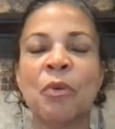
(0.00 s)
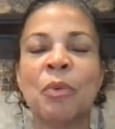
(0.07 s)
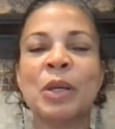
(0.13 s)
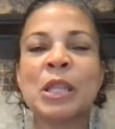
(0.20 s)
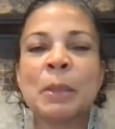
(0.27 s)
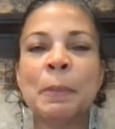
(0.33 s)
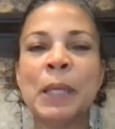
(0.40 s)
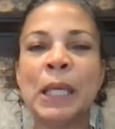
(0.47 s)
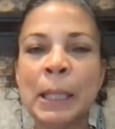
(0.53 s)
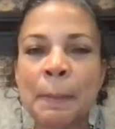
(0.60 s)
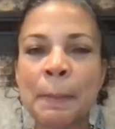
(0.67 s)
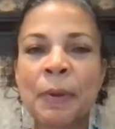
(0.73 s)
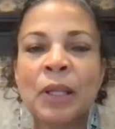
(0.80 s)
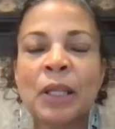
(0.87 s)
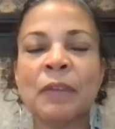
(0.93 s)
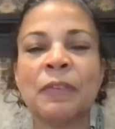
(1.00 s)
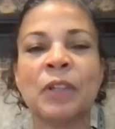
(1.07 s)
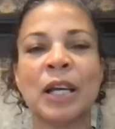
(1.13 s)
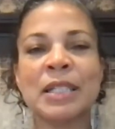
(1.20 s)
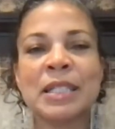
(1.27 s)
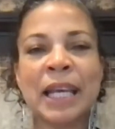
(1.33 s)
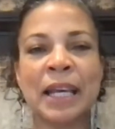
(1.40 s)
what the people of
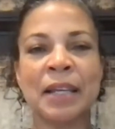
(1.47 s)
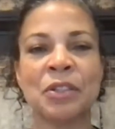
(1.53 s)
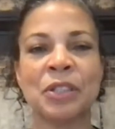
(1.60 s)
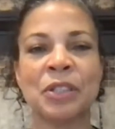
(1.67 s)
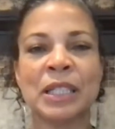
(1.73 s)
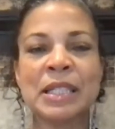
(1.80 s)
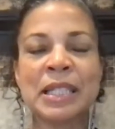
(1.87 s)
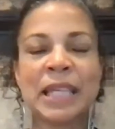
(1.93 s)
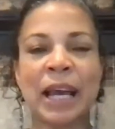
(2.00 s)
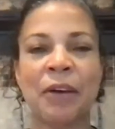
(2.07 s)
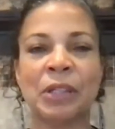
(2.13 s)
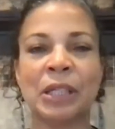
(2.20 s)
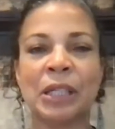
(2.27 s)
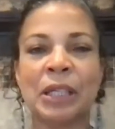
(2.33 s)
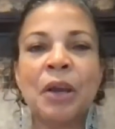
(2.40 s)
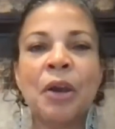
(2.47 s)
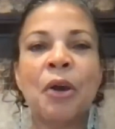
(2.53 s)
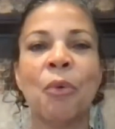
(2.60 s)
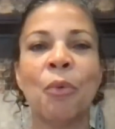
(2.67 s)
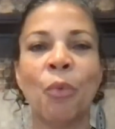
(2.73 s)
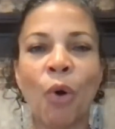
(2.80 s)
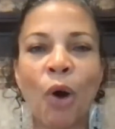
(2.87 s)
Los Angeles County
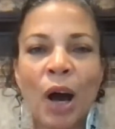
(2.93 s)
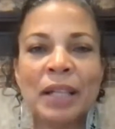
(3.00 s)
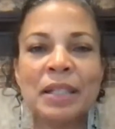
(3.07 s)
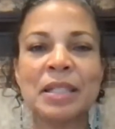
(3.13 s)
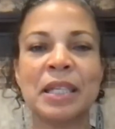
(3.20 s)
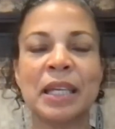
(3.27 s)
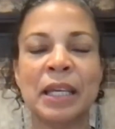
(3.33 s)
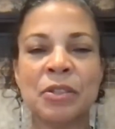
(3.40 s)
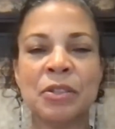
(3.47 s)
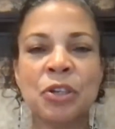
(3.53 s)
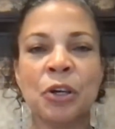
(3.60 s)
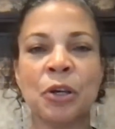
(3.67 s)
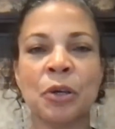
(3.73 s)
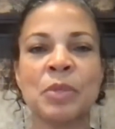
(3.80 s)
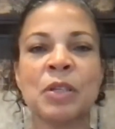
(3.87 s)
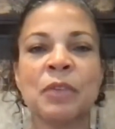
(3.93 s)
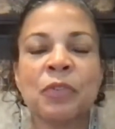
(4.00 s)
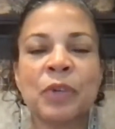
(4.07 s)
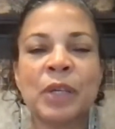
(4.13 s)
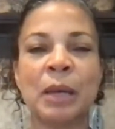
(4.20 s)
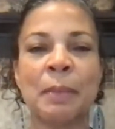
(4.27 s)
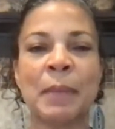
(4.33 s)
want in terms of
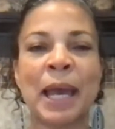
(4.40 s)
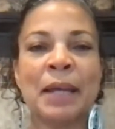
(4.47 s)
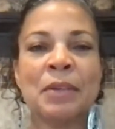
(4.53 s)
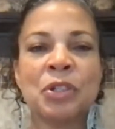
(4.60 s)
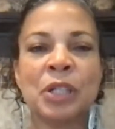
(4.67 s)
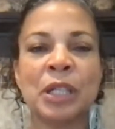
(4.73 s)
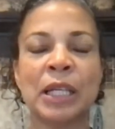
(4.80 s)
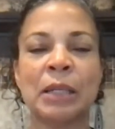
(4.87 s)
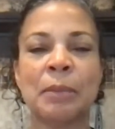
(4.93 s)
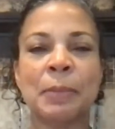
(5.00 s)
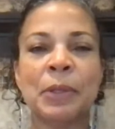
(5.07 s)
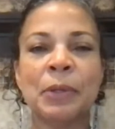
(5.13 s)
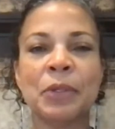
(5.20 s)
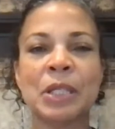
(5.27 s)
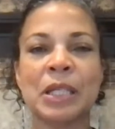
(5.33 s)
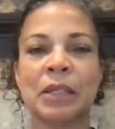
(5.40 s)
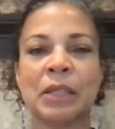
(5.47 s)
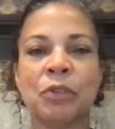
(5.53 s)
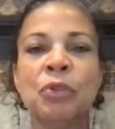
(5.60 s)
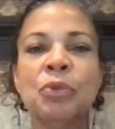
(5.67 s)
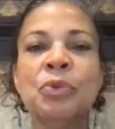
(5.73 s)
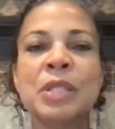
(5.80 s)
reimagining and
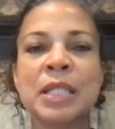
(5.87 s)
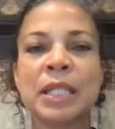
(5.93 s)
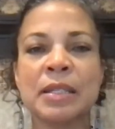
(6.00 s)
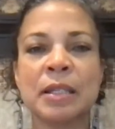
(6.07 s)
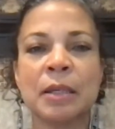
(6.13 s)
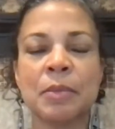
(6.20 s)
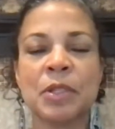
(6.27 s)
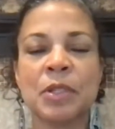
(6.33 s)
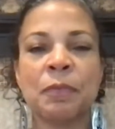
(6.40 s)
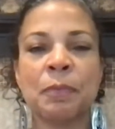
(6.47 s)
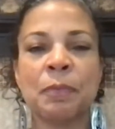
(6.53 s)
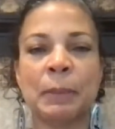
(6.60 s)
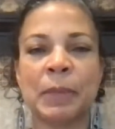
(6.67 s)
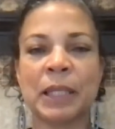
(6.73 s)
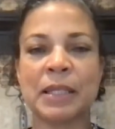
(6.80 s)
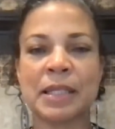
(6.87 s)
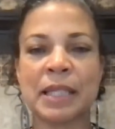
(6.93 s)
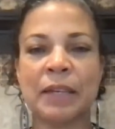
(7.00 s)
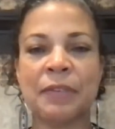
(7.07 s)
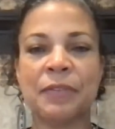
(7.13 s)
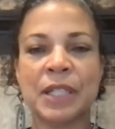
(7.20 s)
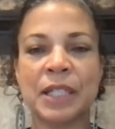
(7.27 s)
building new systems of public
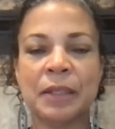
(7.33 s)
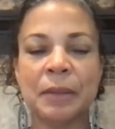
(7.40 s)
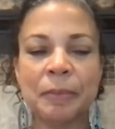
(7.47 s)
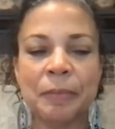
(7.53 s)
safety?